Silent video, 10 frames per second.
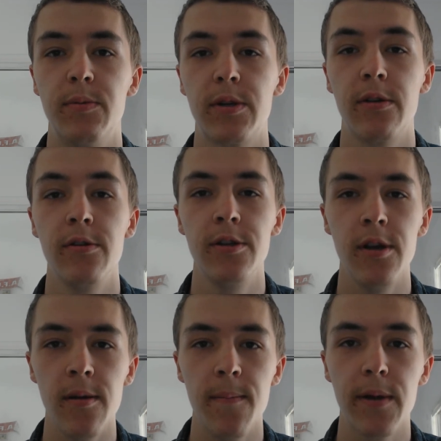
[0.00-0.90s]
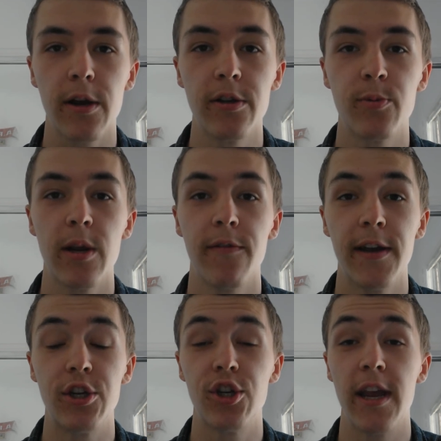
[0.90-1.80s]
because we were
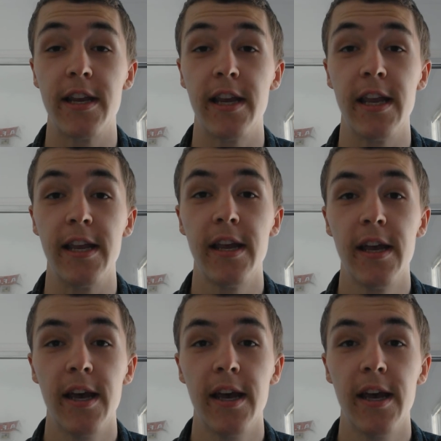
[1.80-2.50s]
very shaky.